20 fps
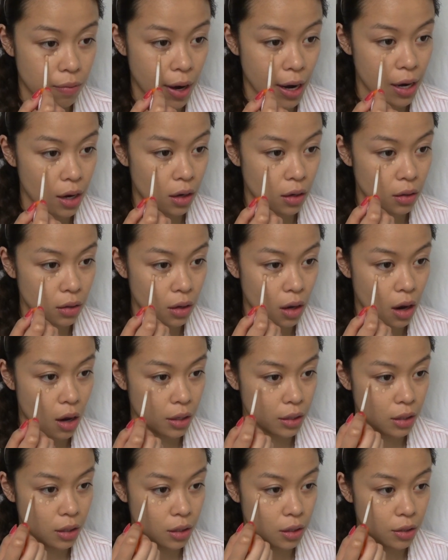right
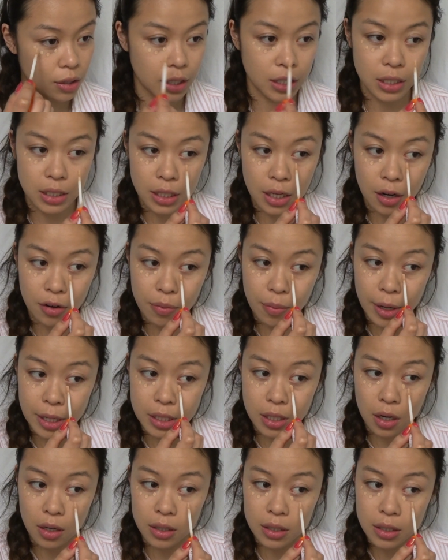along the crease of my
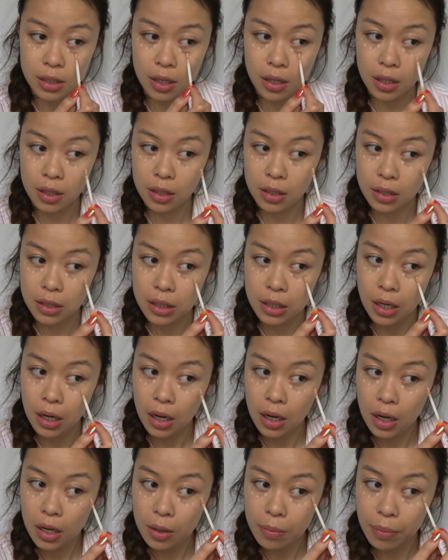dark circles,
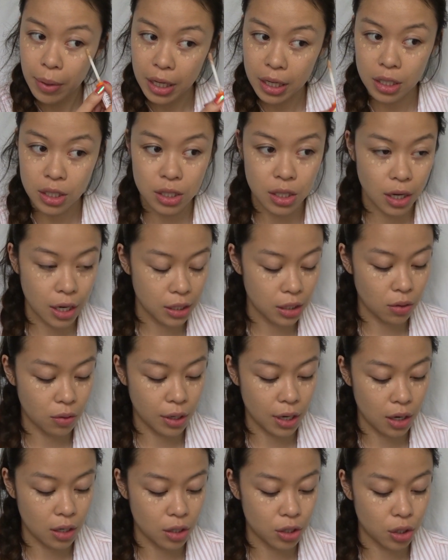making sure I
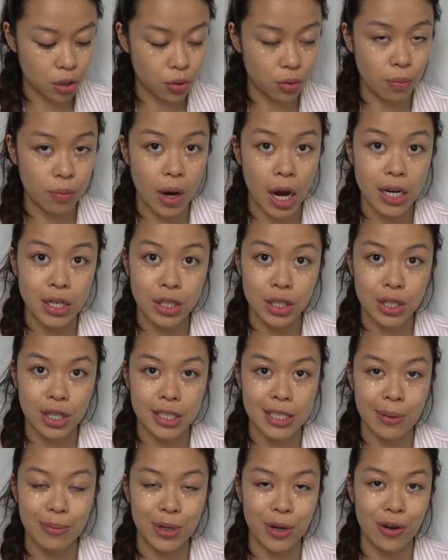don't get too much
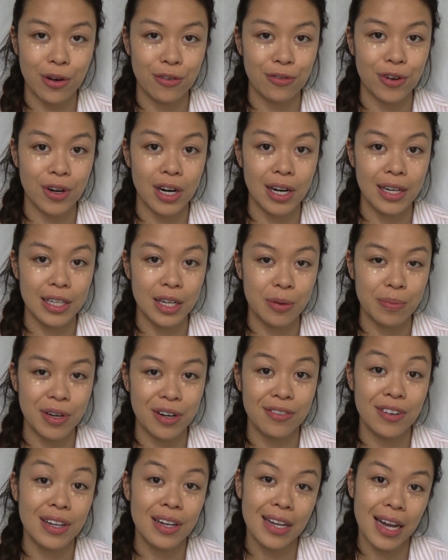because I'm going for a little
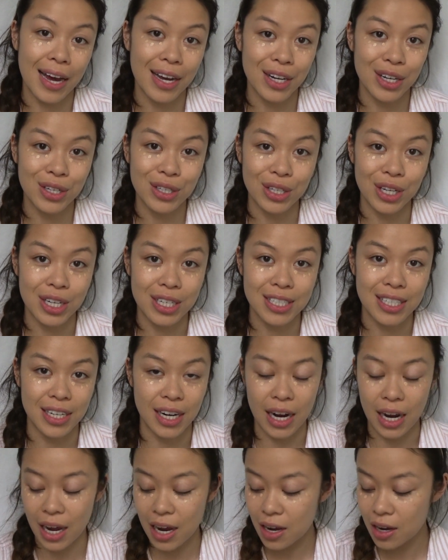bit of a lighter look
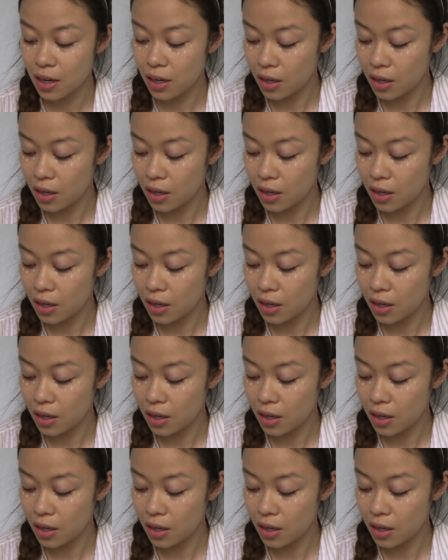today.